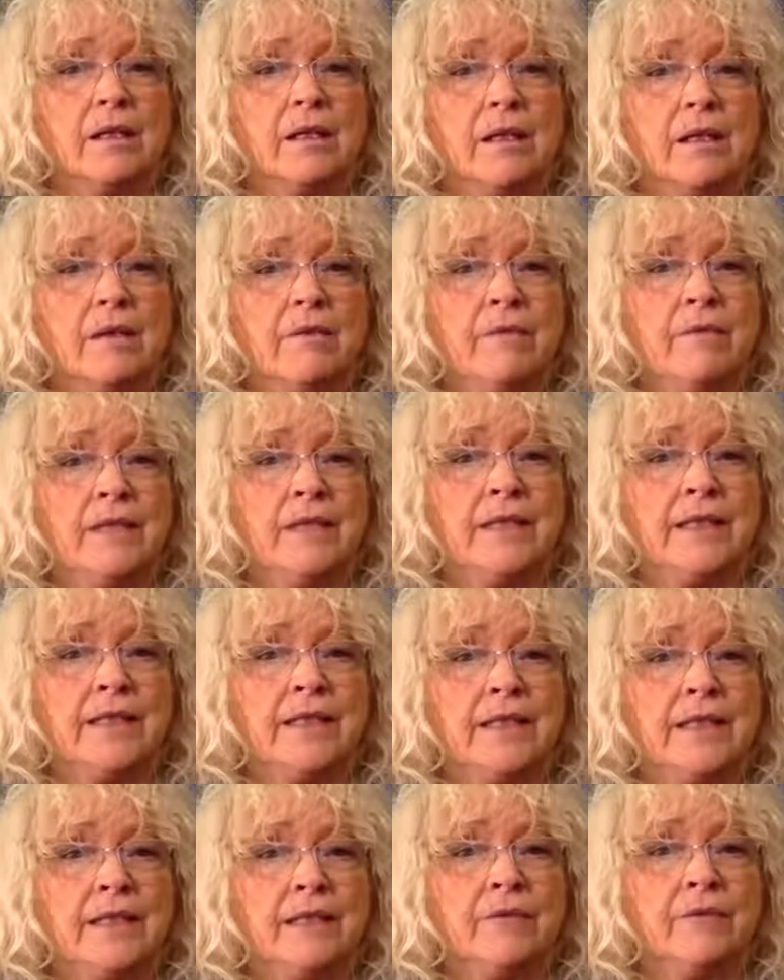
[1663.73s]
love
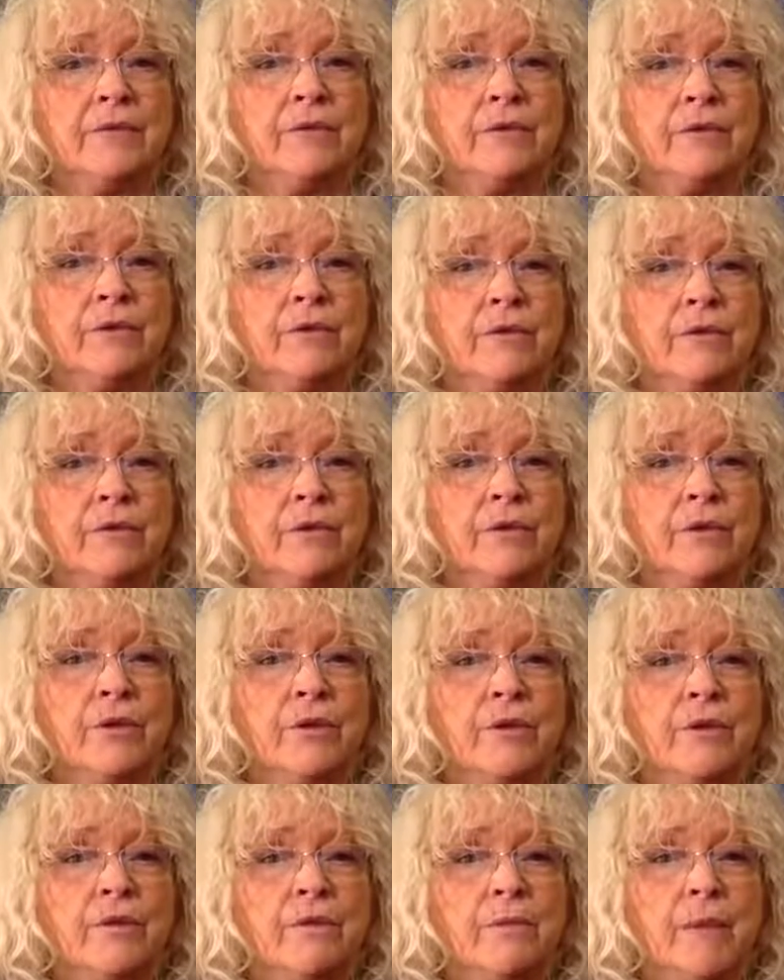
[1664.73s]
list for the
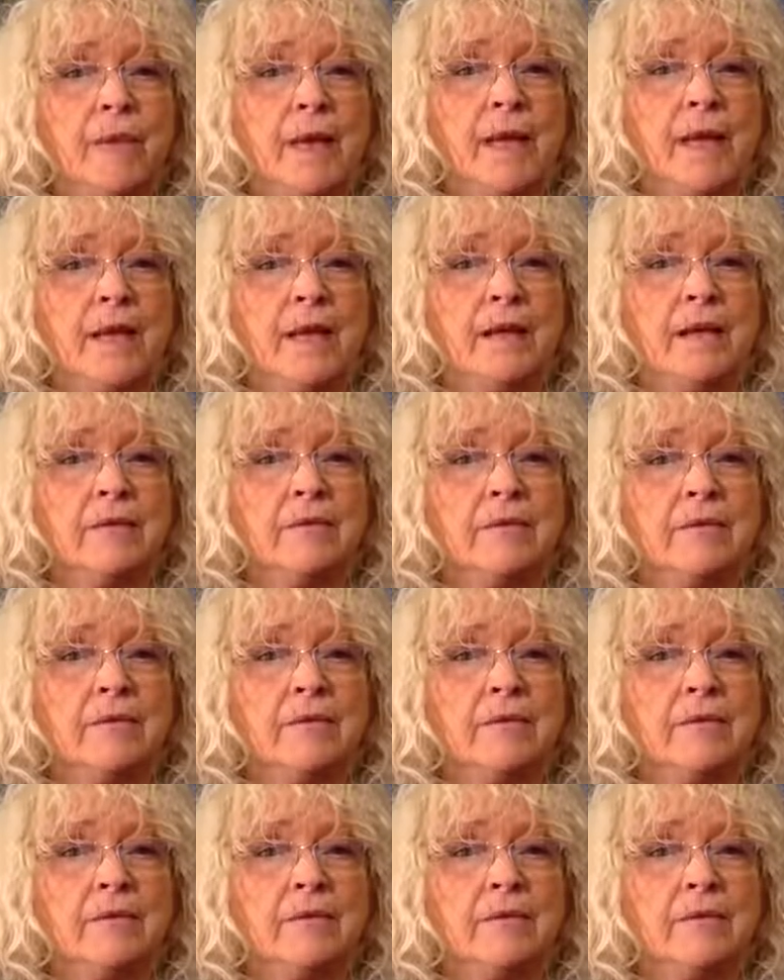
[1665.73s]
4th of May.